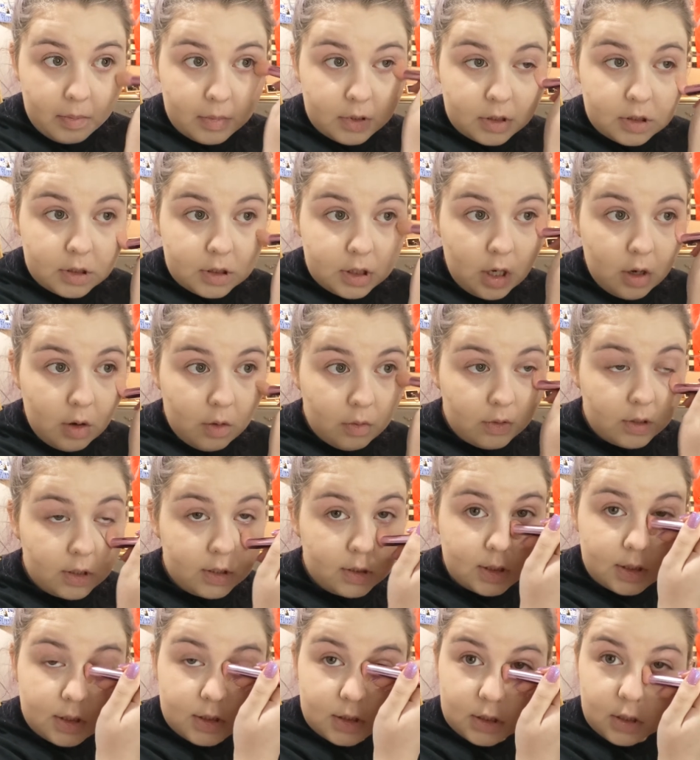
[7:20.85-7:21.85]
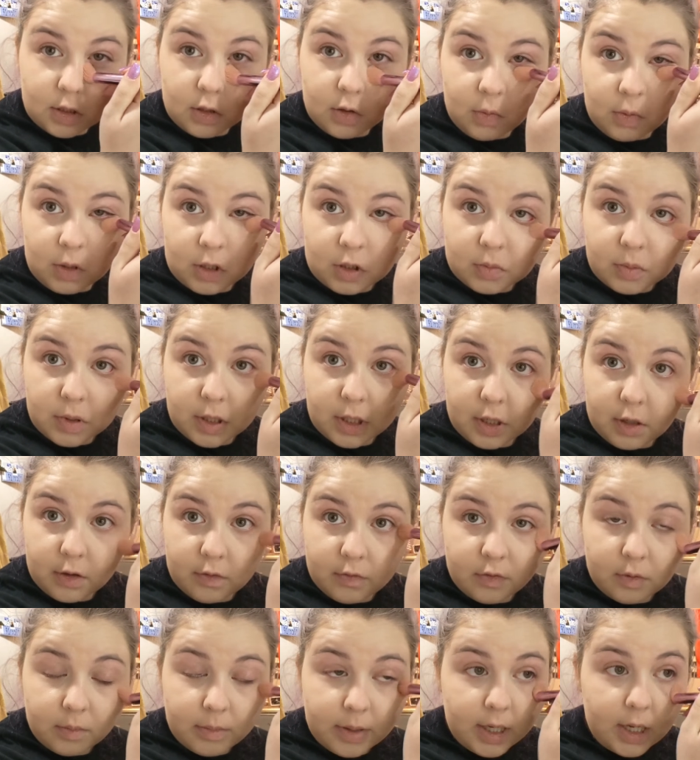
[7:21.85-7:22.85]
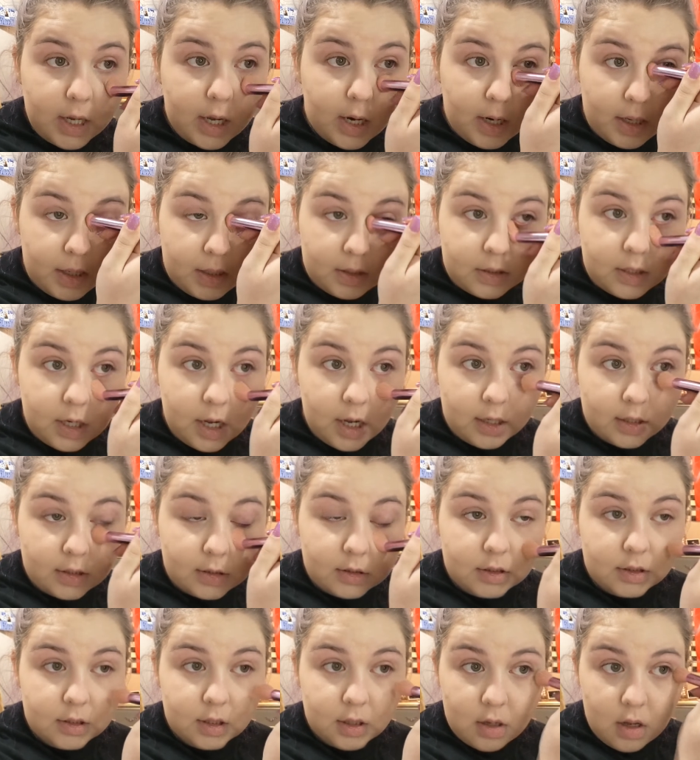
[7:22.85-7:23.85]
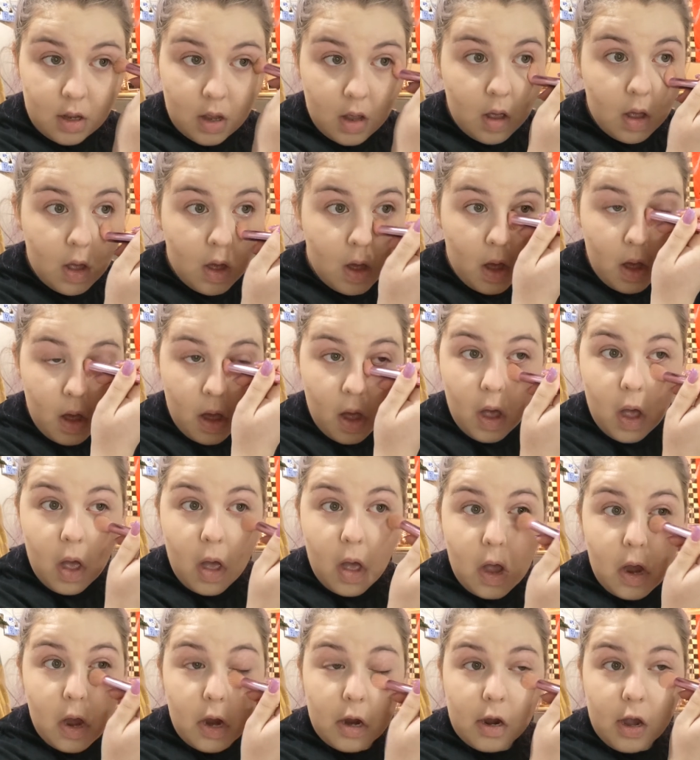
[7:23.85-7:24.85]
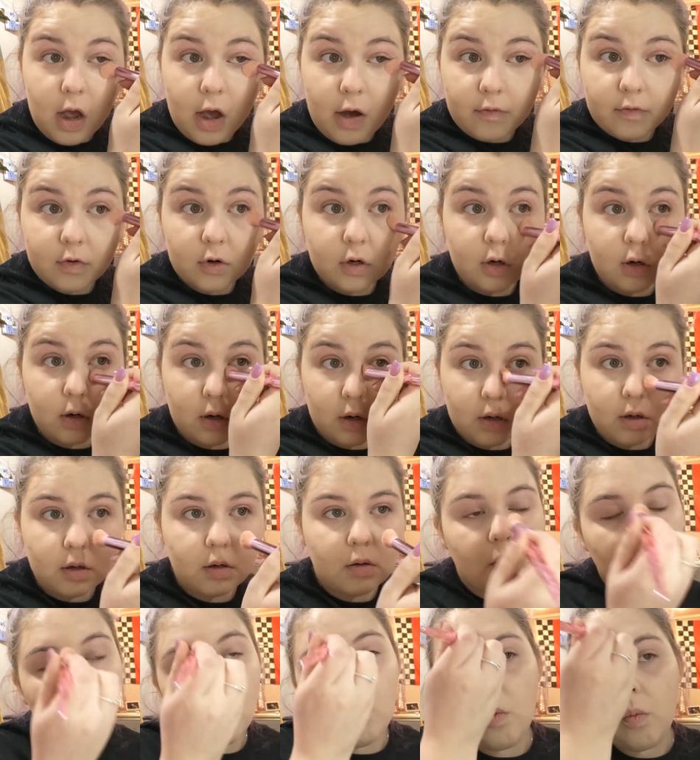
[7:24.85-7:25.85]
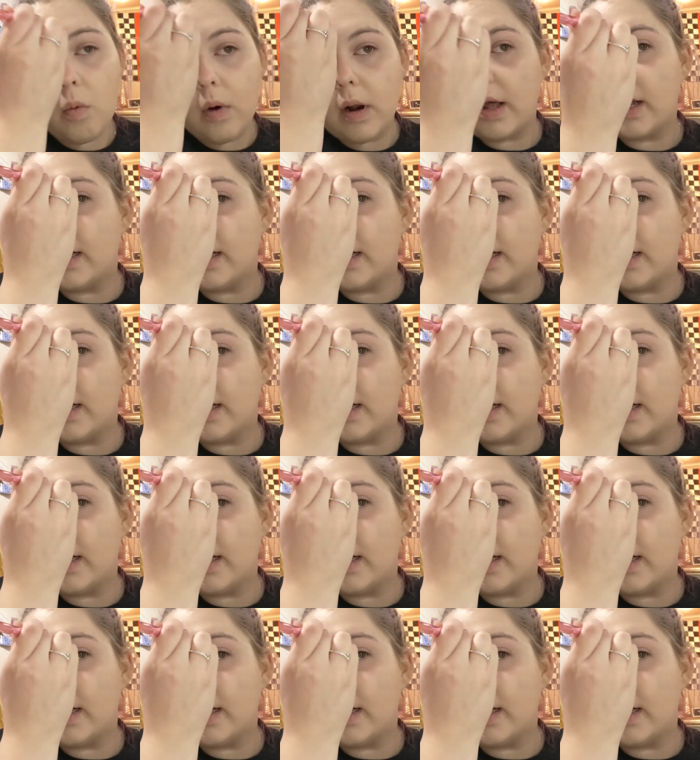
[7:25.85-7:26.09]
So this concealer works pretty good for me and it does cover what